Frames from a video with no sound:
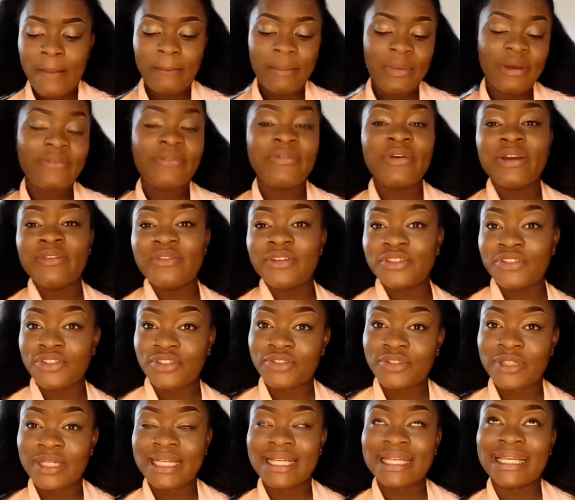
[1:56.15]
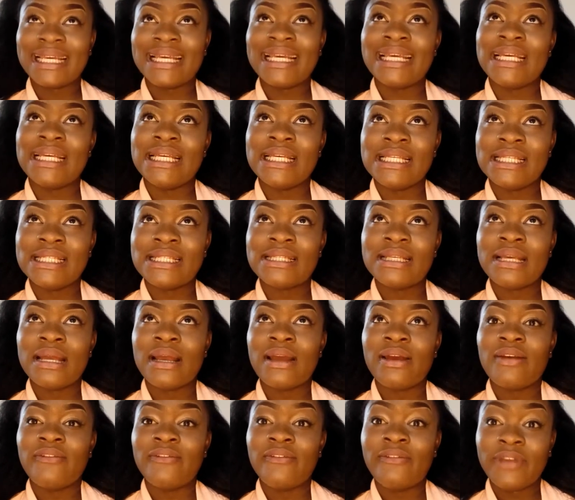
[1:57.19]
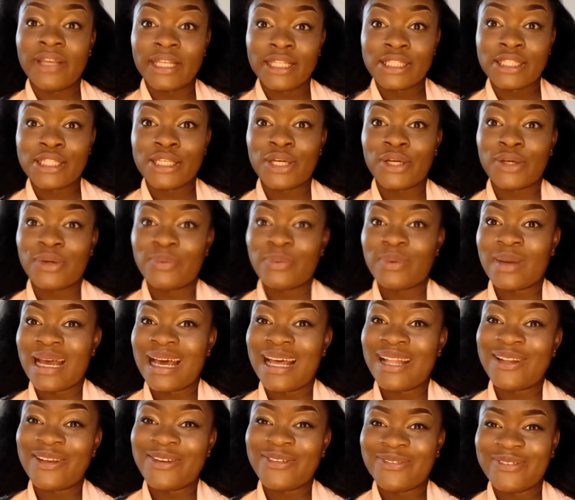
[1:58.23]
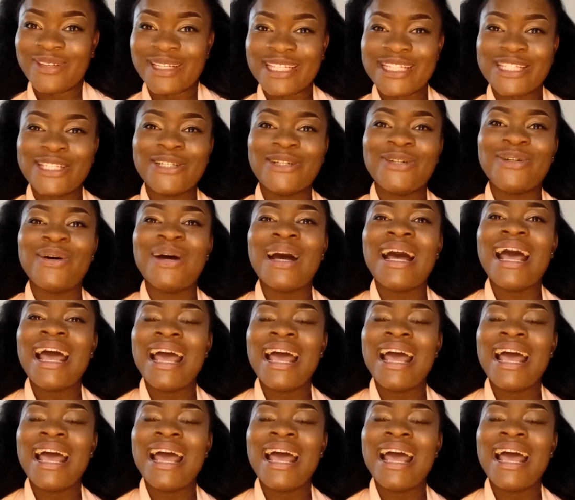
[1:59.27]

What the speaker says: My favorite drink is Vinto. I love Vinto.